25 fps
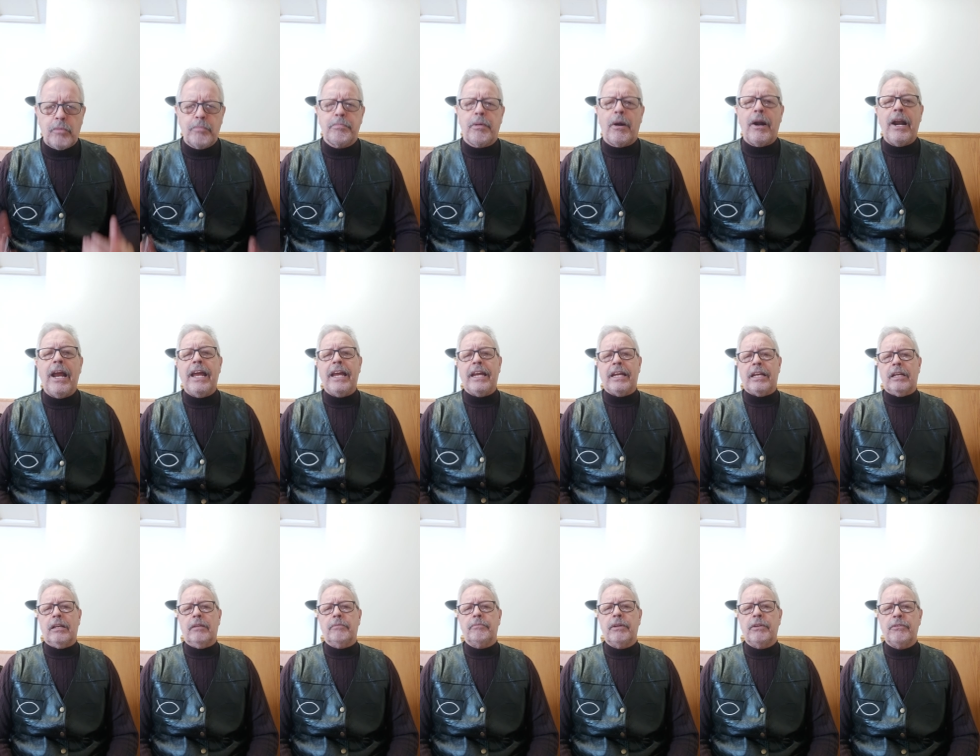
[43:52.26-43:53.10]

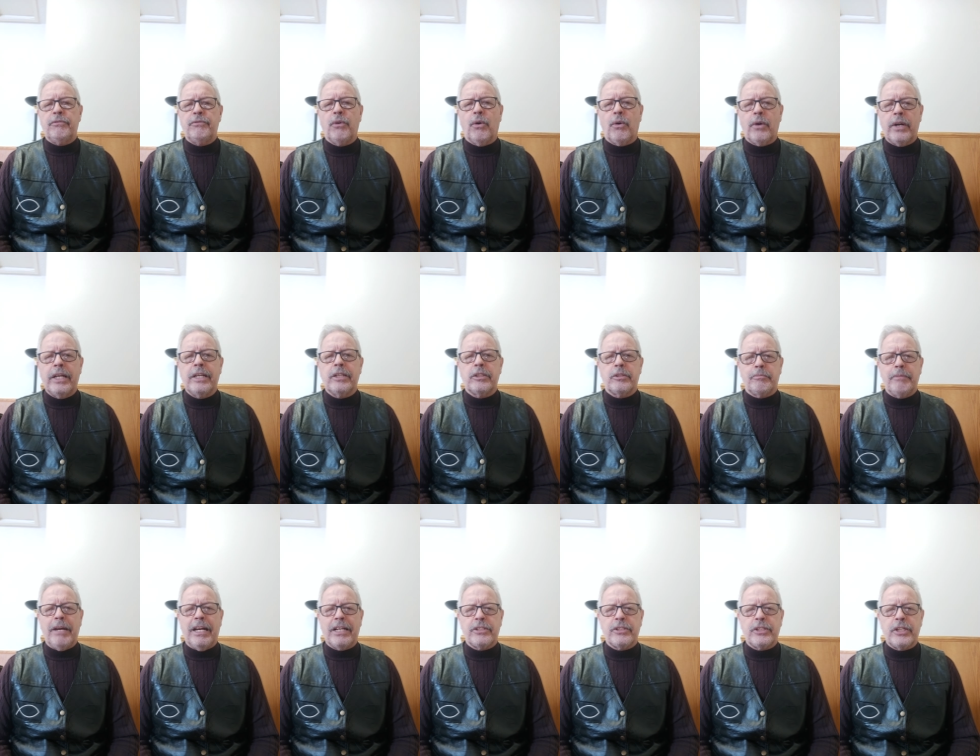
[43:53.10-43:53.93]
praying before his
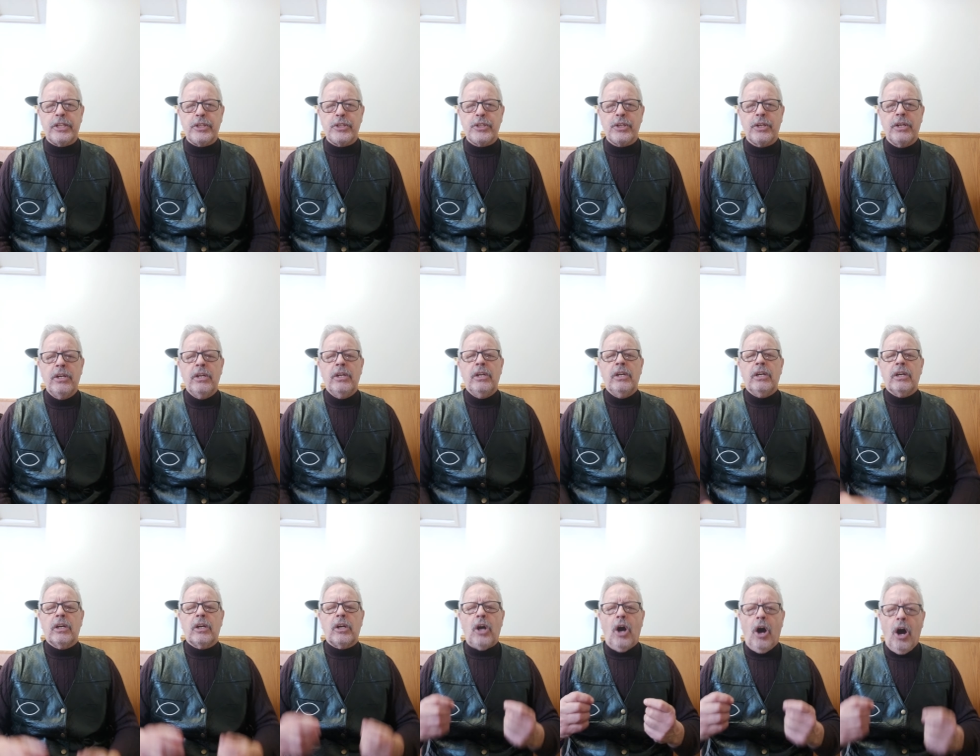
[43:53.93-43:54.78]
message,
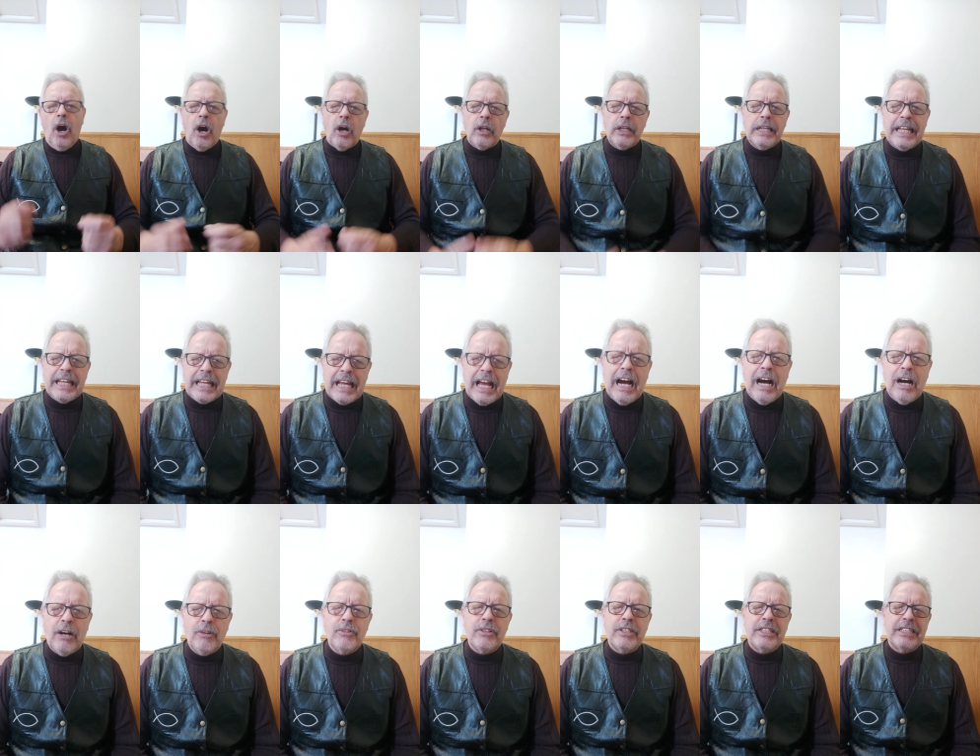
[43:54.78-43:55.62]
calling
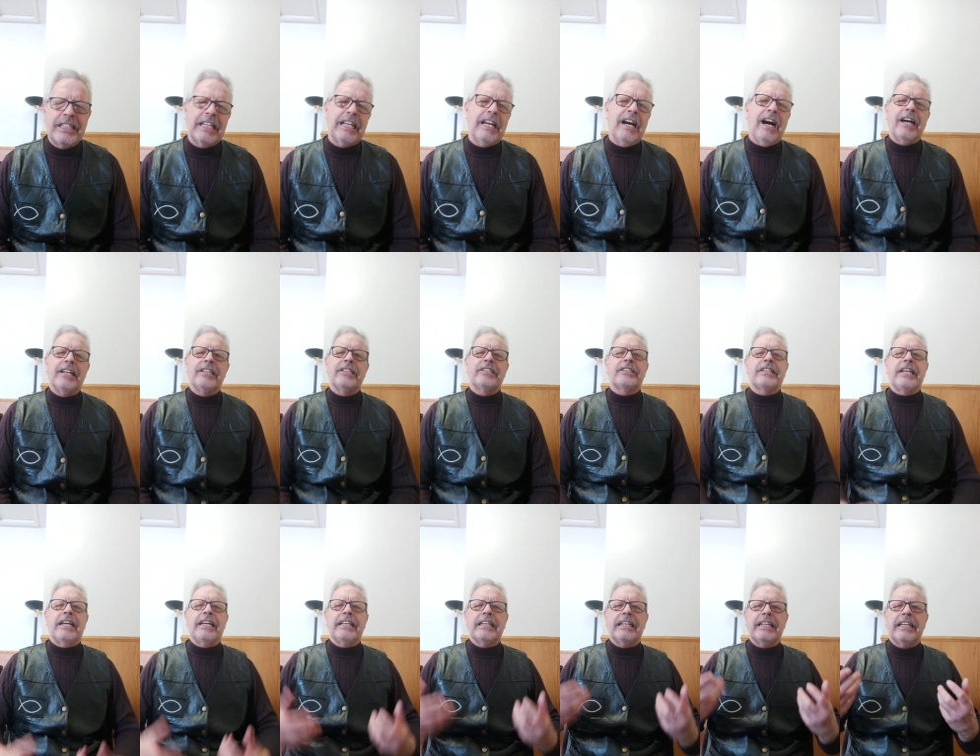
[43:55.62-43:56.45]
out to God,
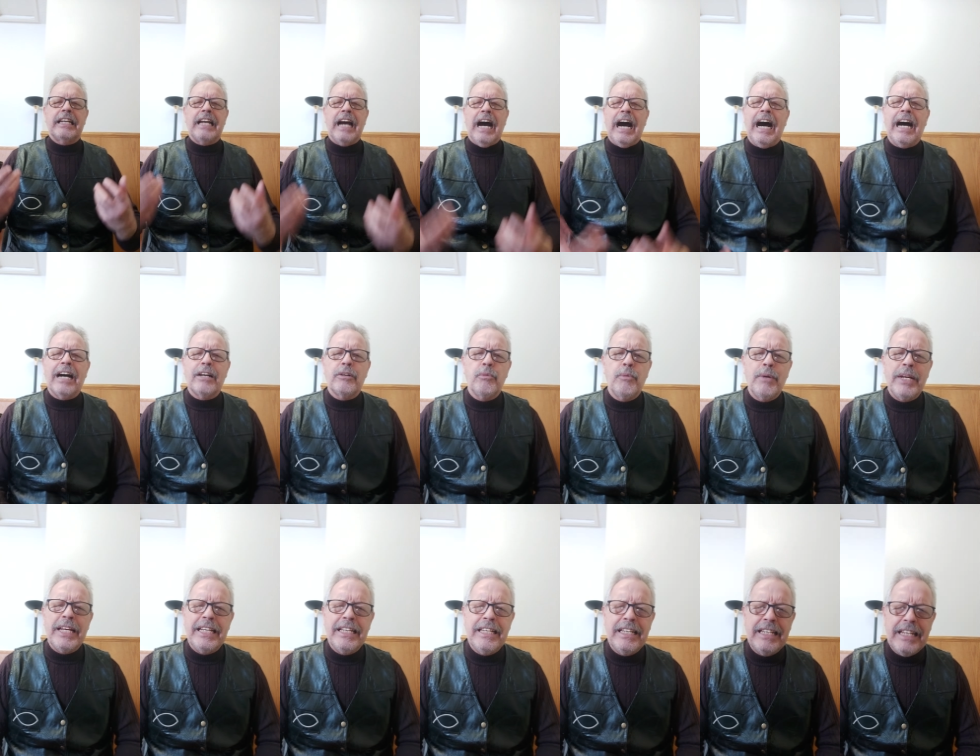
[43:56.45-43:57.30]
saying, God,
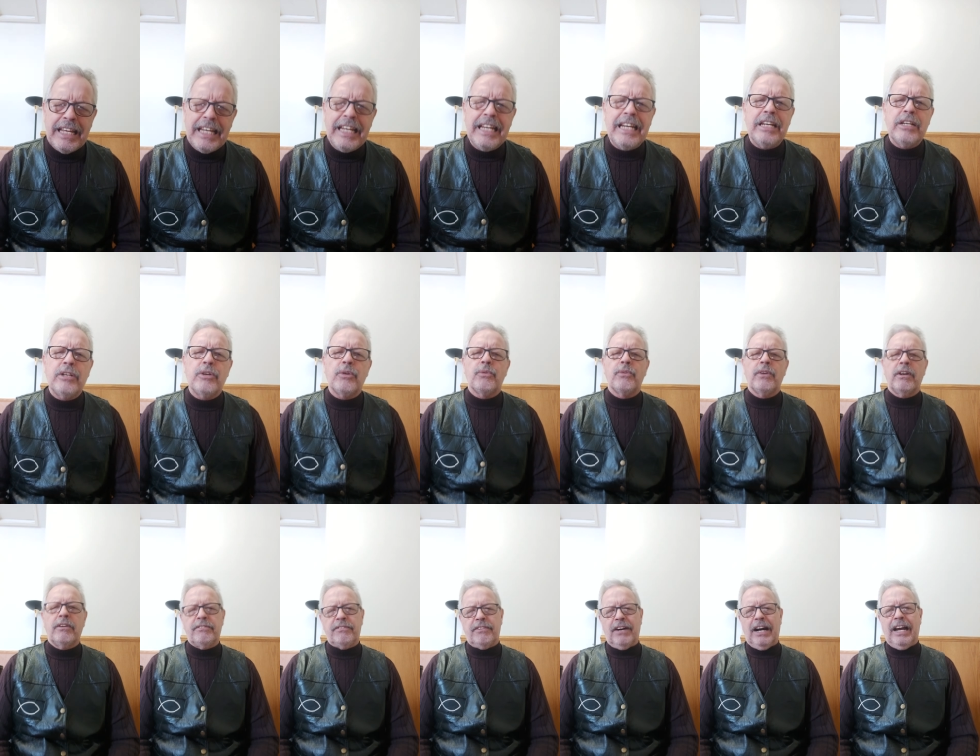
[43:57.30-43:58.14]
we need
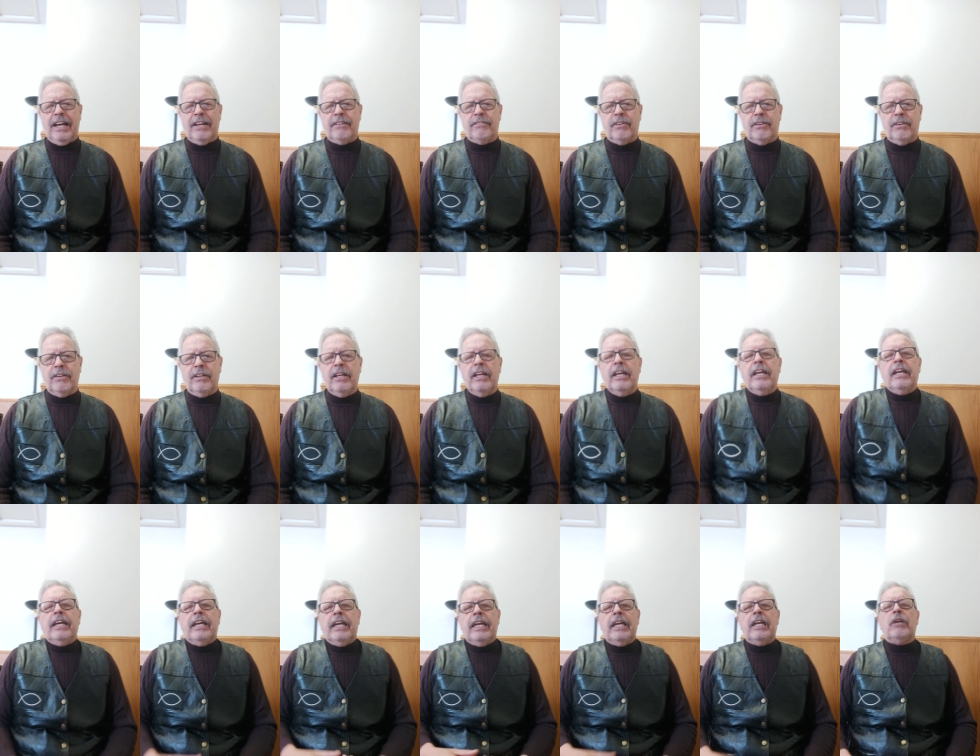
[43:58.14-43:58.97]
revival.
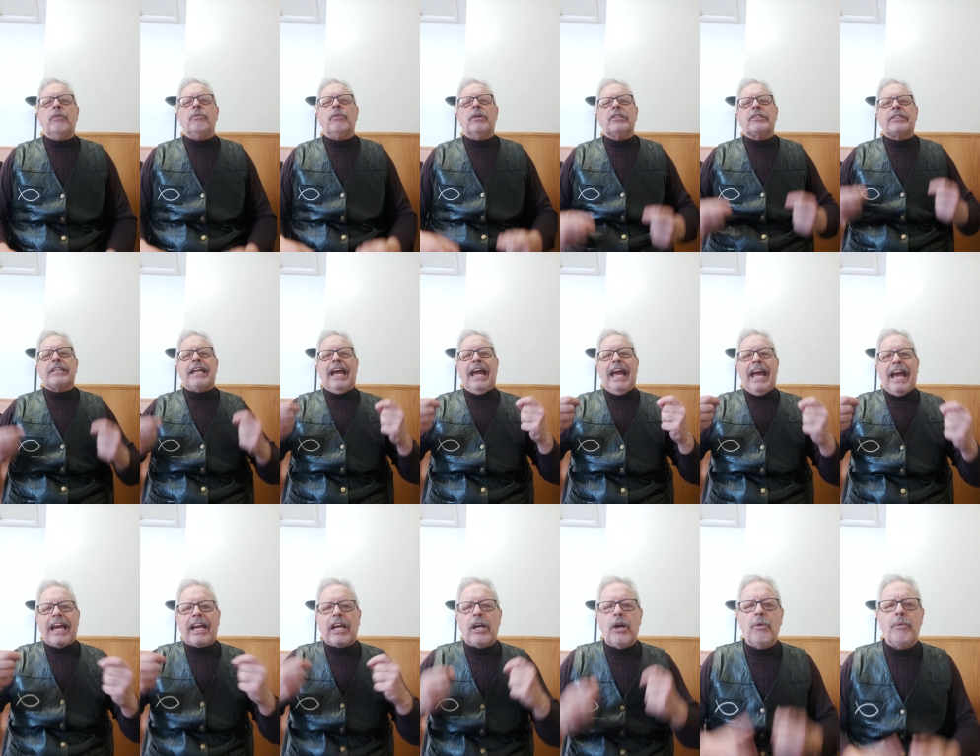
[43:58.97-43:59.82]
He was
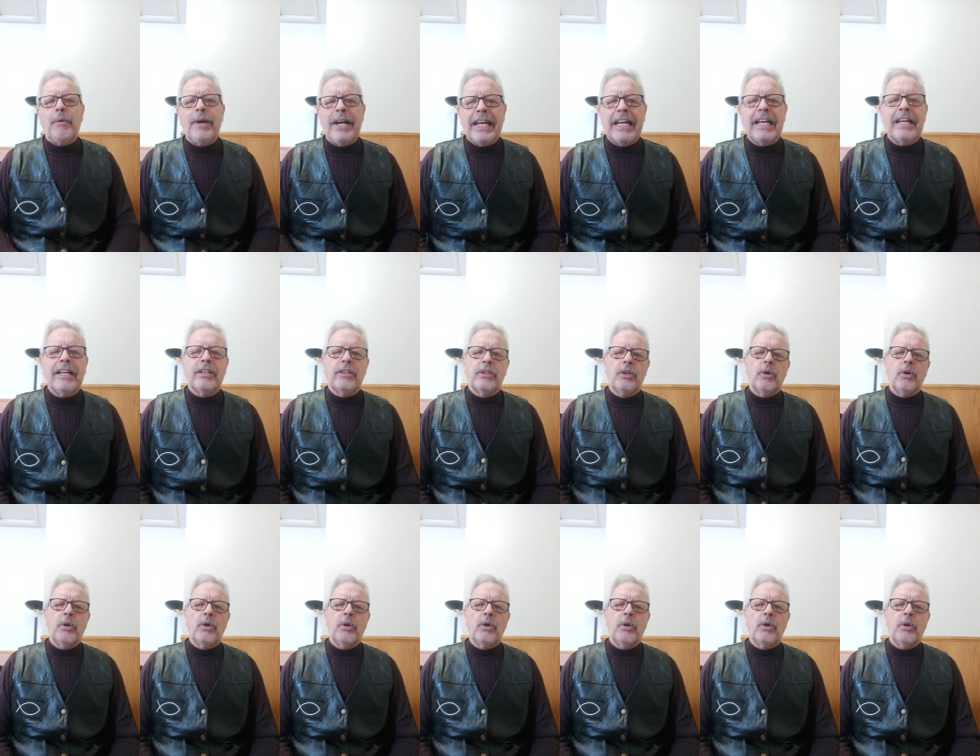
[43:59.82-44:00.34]
echoing